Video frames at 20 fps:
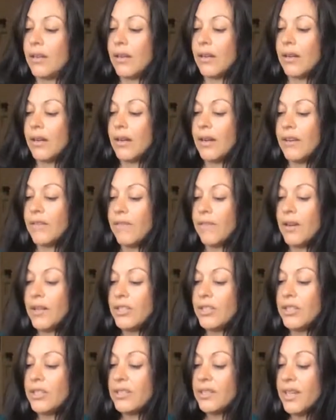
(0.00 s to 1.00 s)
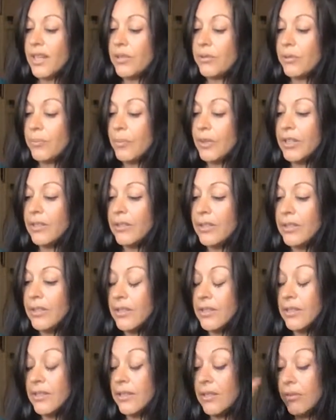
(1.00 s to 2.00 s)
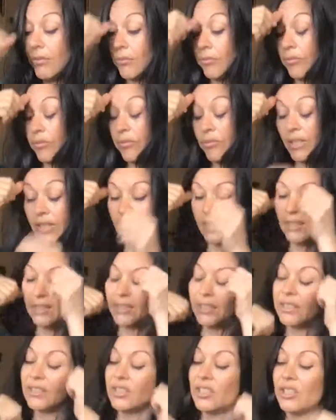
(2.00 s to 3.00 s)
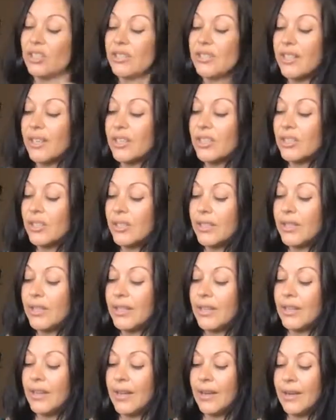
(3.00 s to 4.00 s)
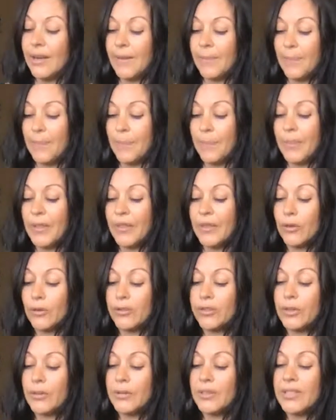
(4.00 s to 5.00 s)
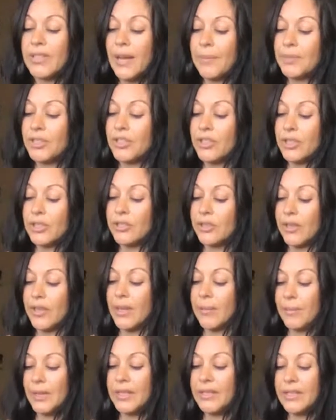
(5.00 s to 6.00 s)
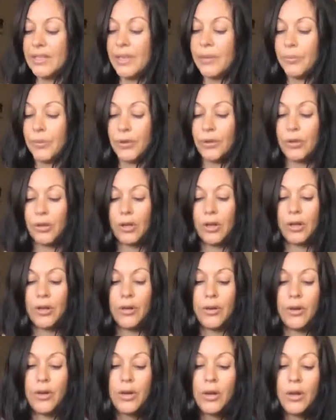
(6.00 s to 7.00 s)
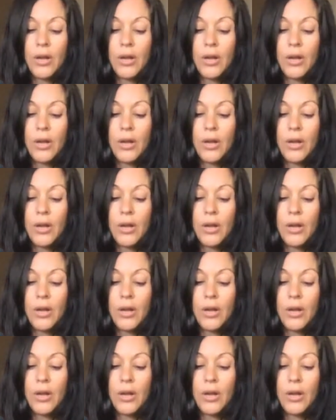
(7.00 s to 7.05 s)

I find Schisandra berries really delicious, actually, but they're also an adaptogen. So that means they work on